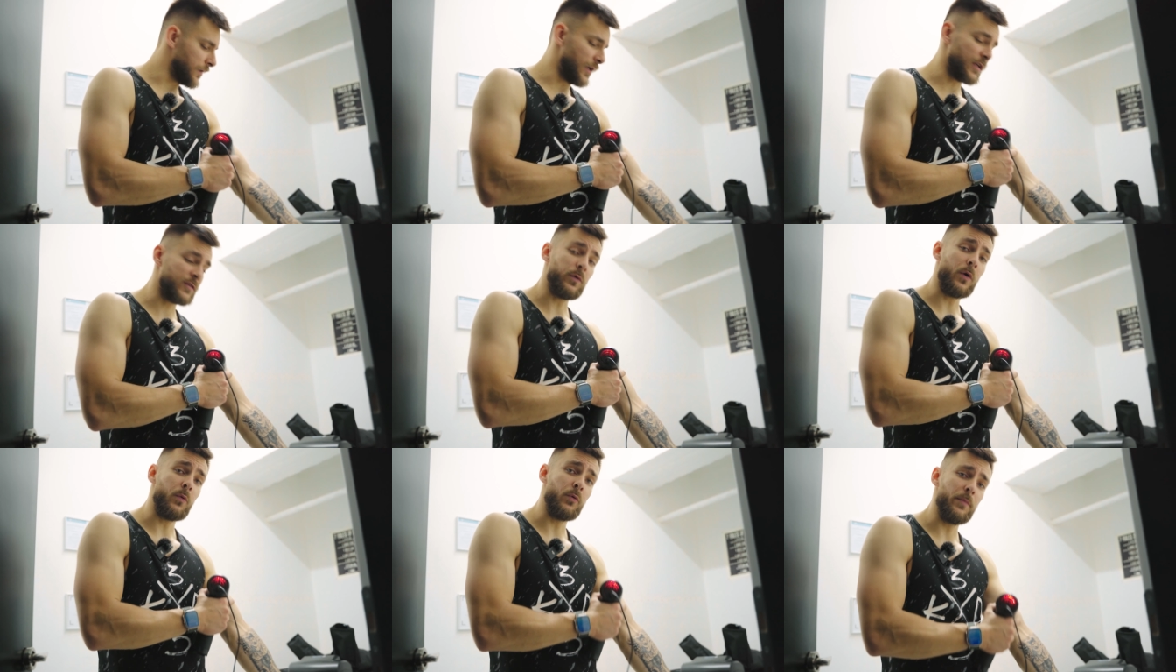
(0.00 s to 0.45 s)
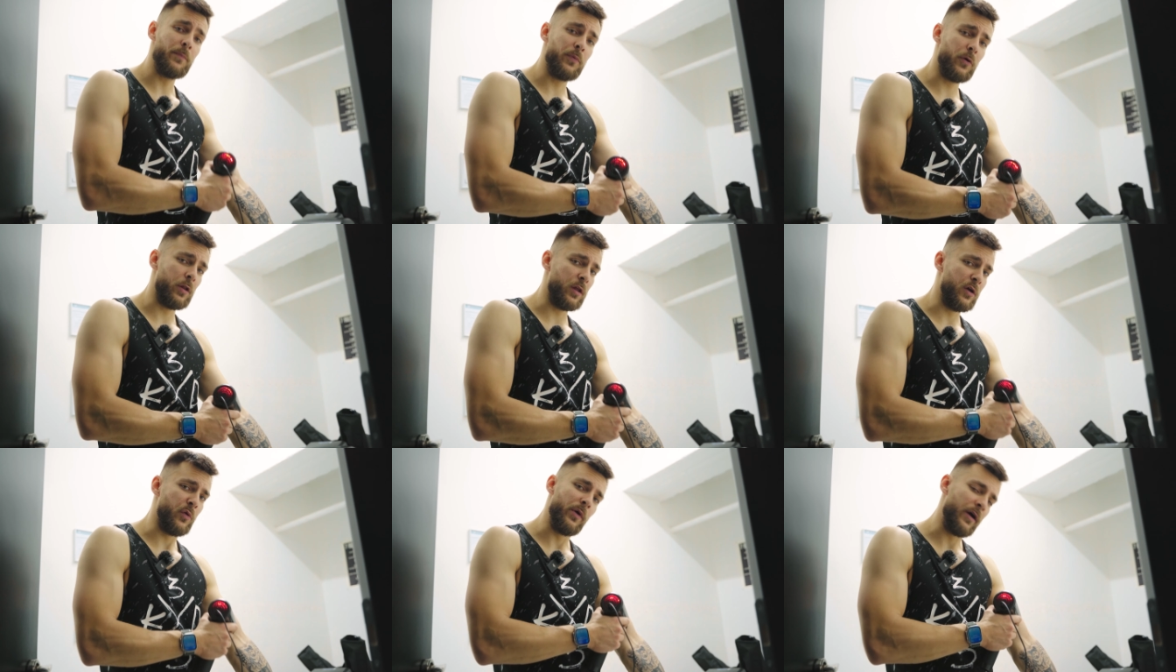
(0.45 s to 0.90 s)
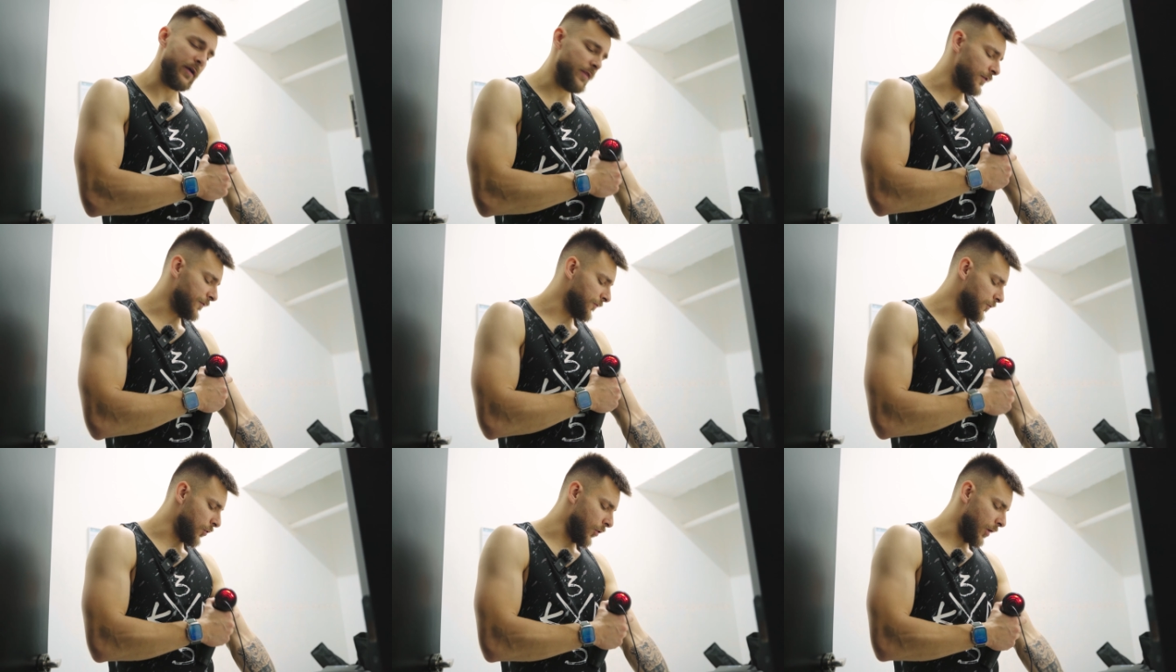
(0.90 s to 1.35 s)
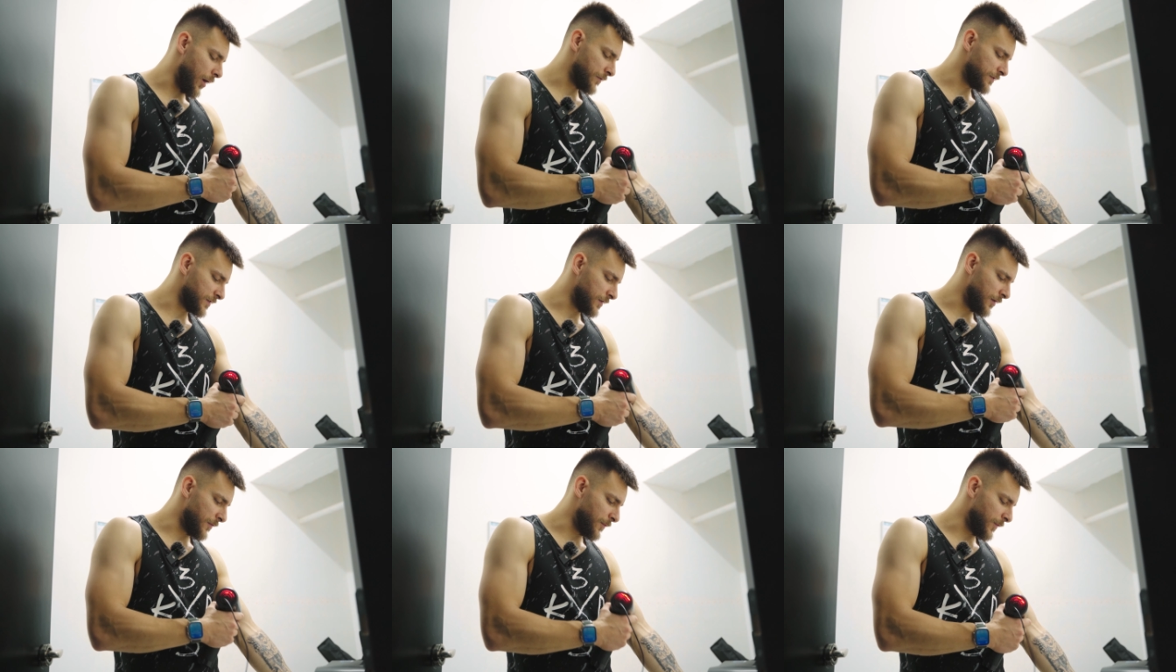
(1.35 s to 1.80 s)
That's what we're pulling with, the
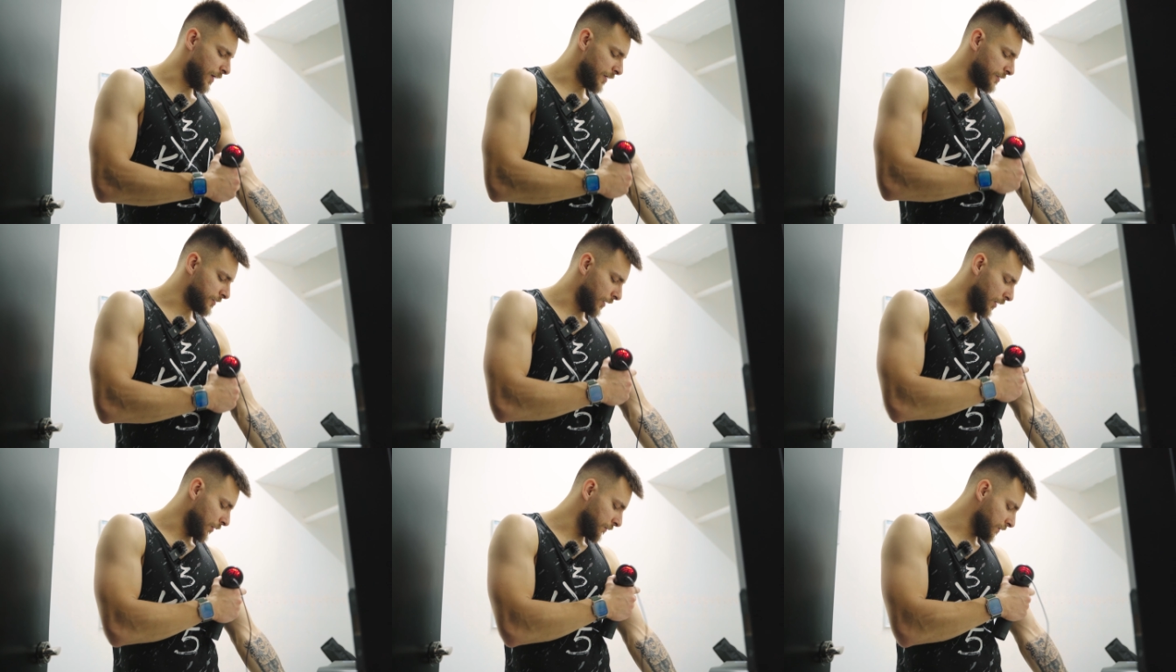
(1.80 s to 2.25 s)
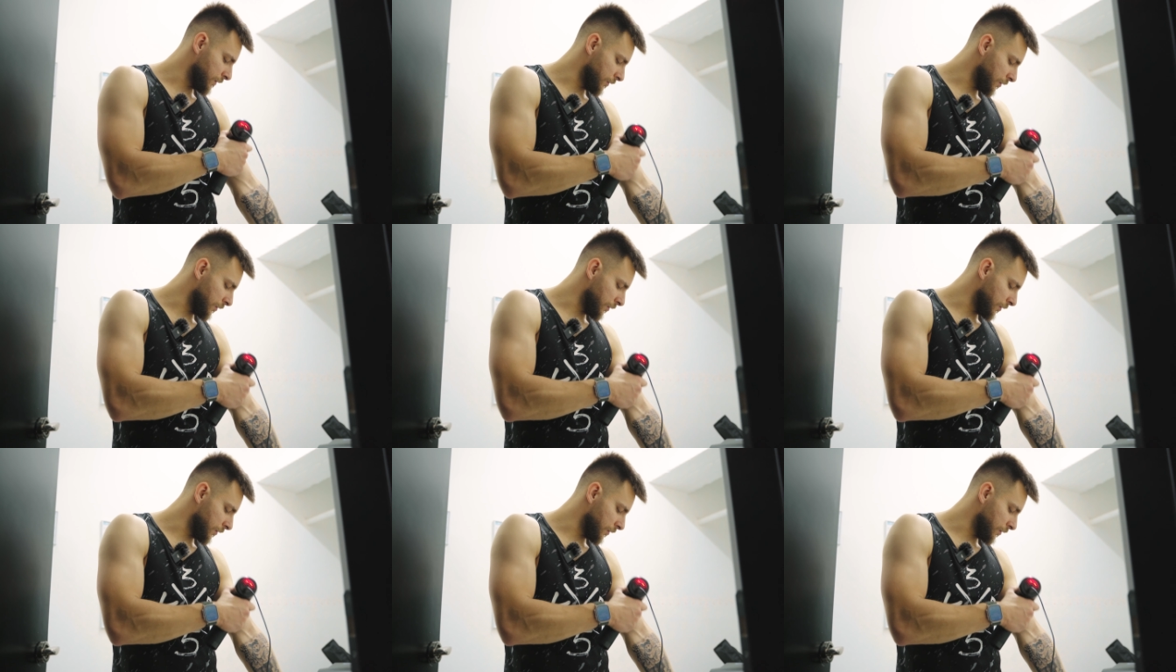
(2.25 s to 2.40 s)
forearms and the biceps.